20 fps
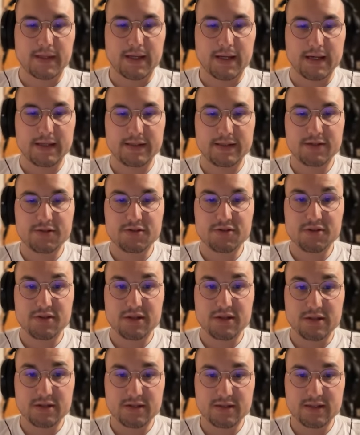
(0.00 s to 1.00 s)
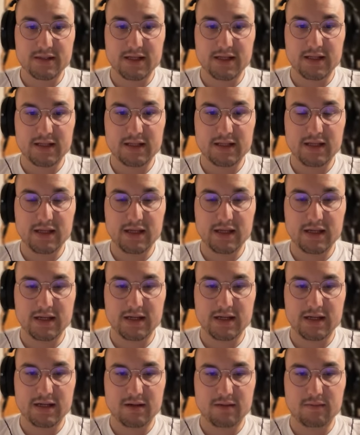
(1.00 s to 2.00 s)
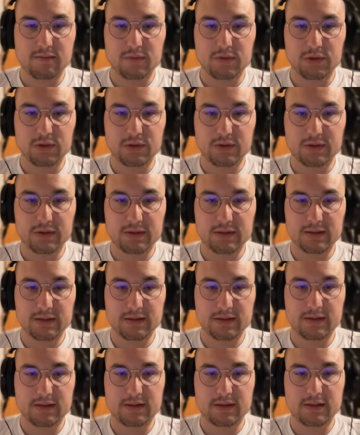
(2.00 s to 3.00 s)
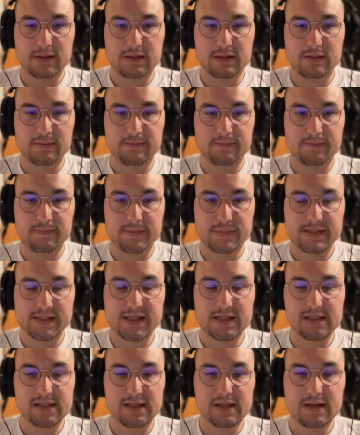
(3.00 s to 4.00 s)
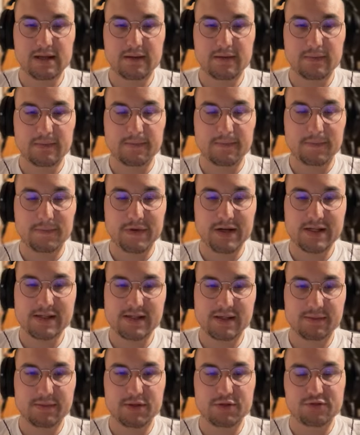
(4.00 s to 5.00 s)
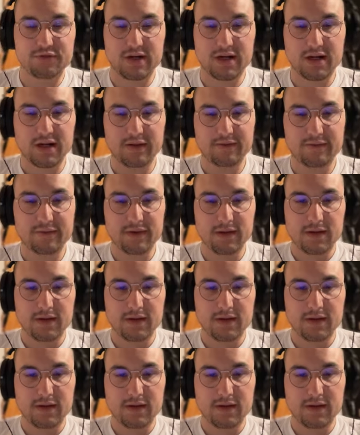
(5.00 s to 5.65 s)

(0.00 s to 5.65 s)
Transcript: and then just slightly um uh, uh, slightly raise up the drive.